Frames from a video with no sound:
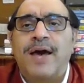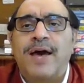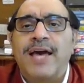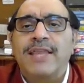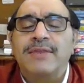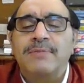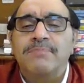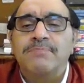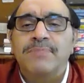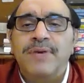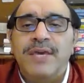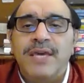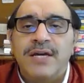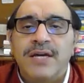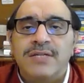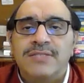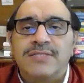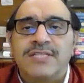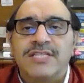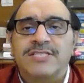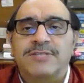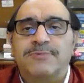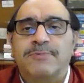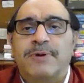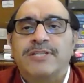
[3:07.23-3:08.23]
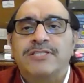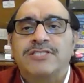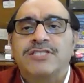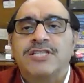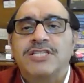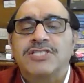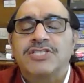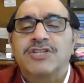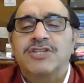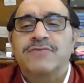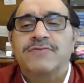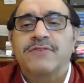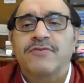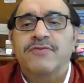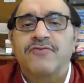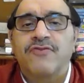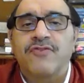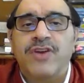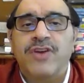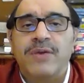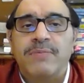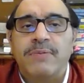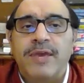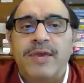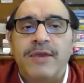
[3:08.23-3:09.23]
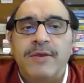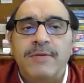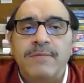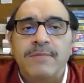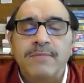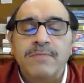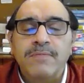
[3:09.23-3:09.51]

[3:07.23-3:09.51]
at the mere dispensation of the freebie.